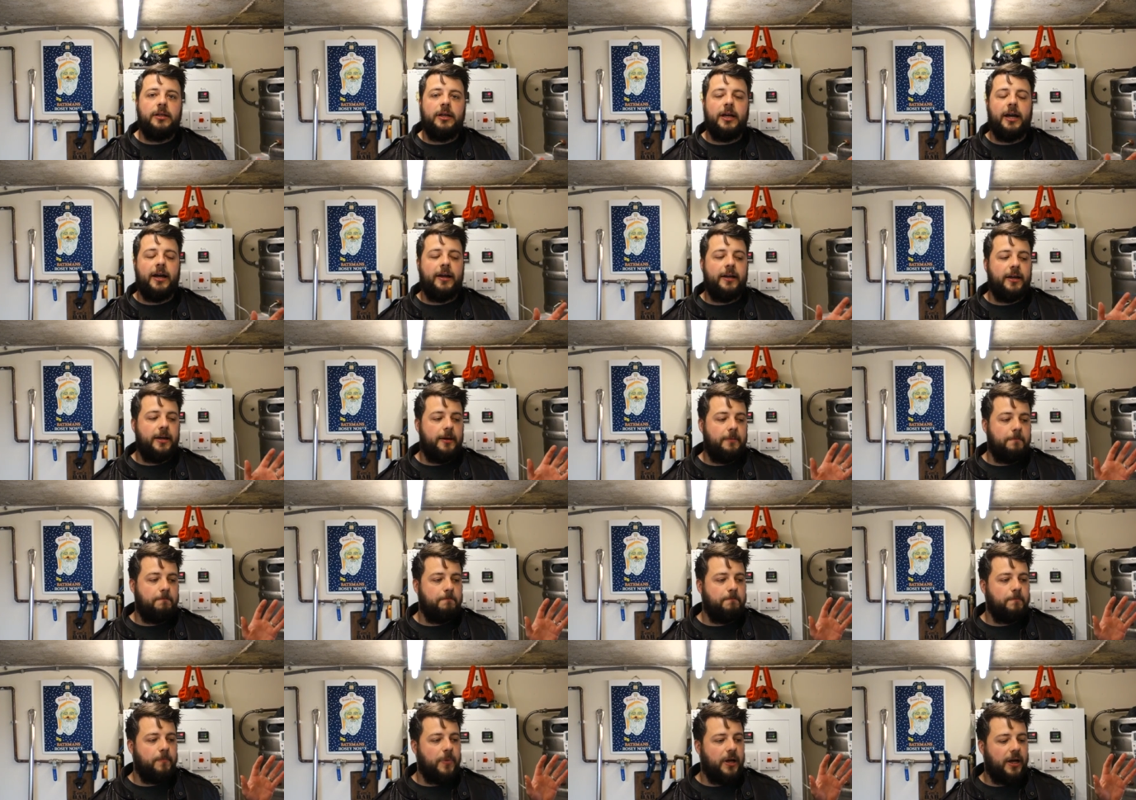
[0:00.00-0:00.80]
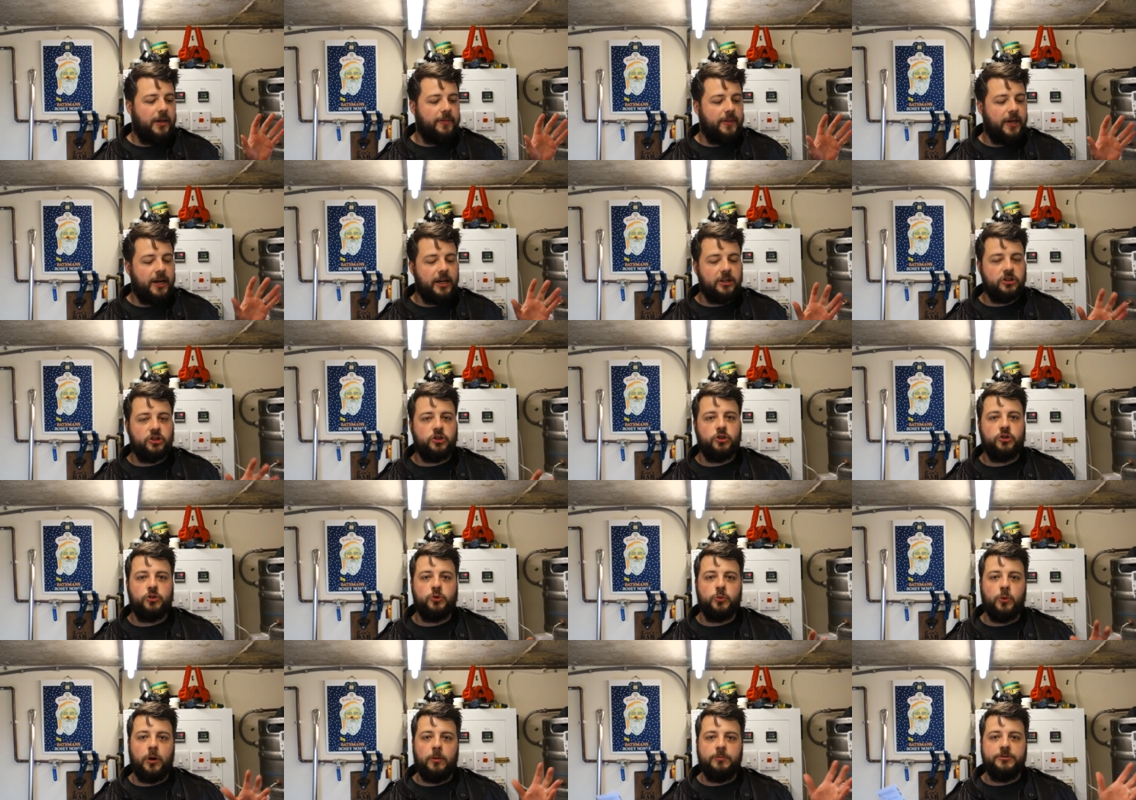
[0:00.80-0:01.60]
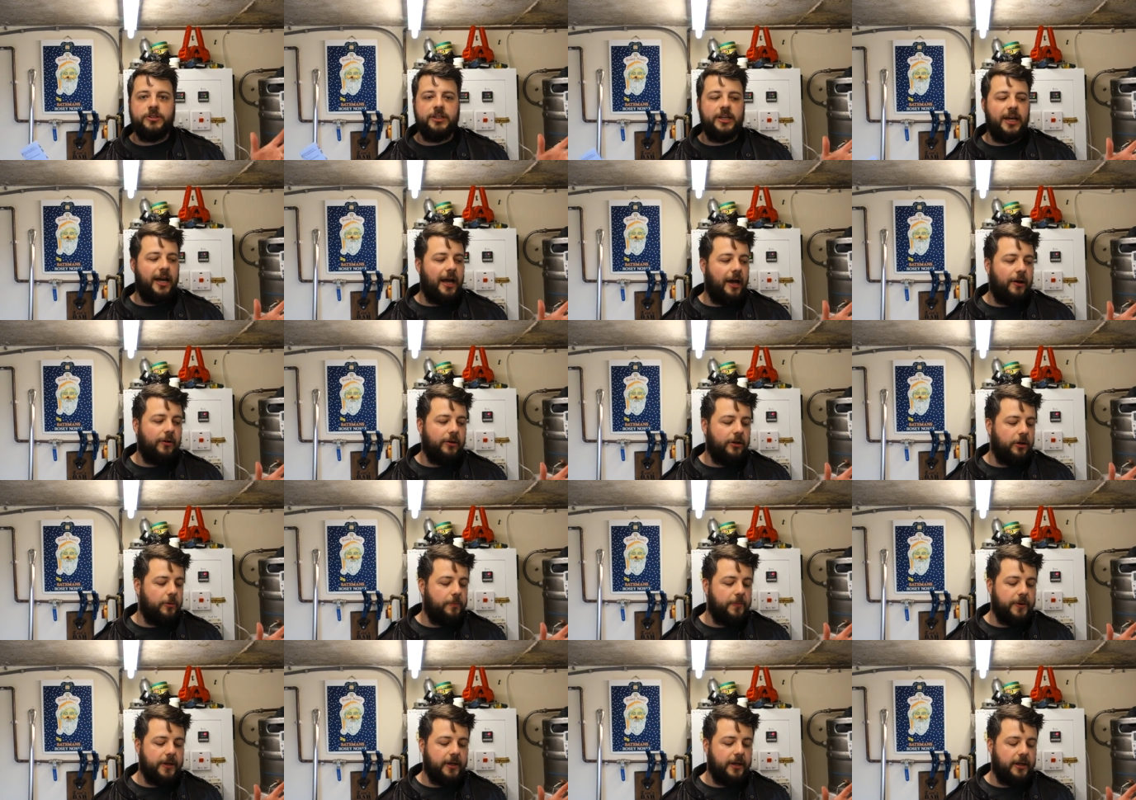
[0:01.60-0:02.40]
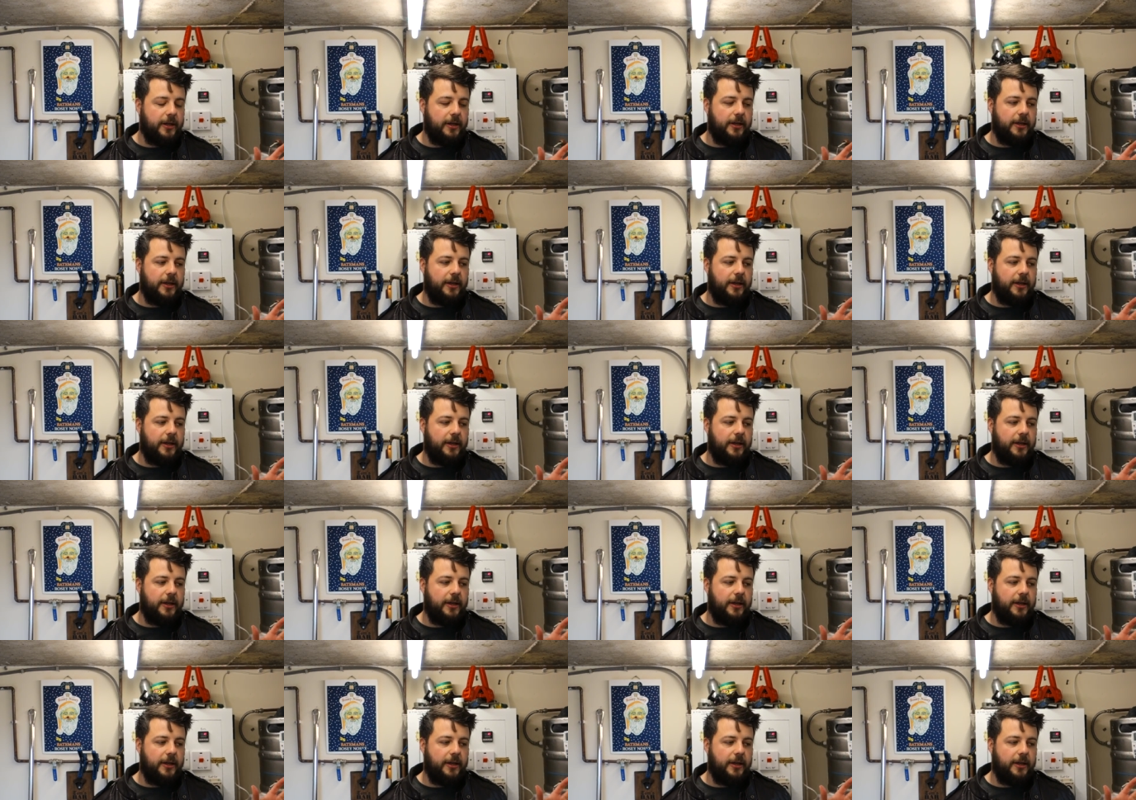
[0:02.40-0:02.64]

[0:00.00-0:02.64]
Um, and then I swapped it out a little bit.